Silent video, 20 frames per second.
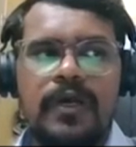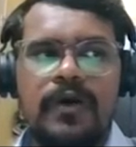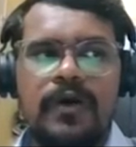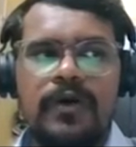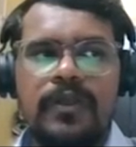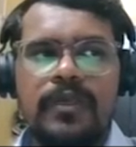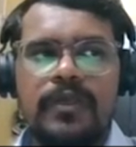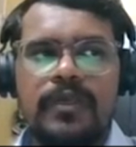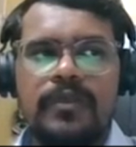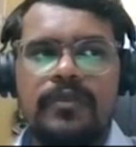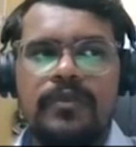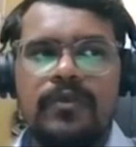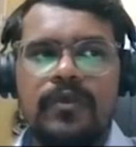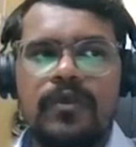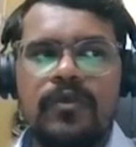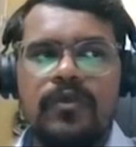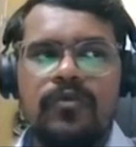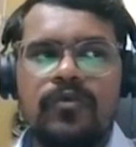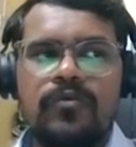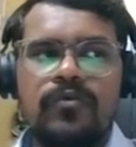Okay,
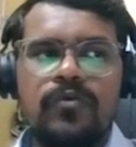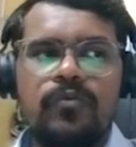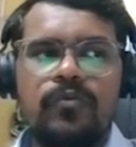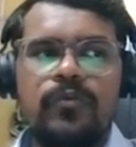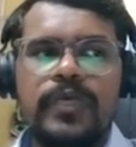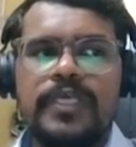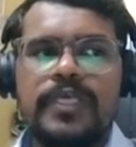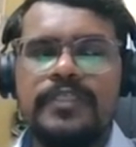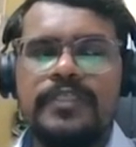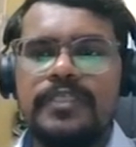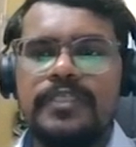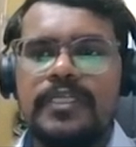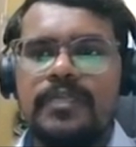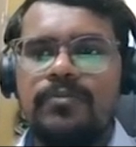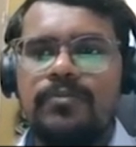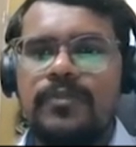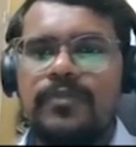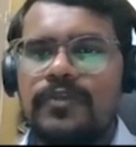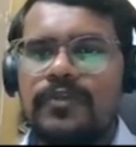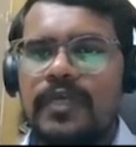so we can set
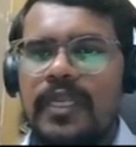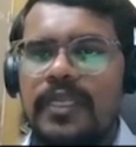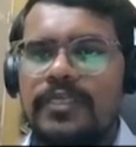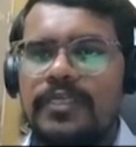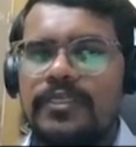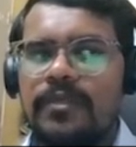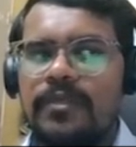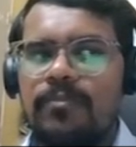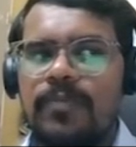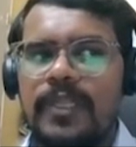up this collection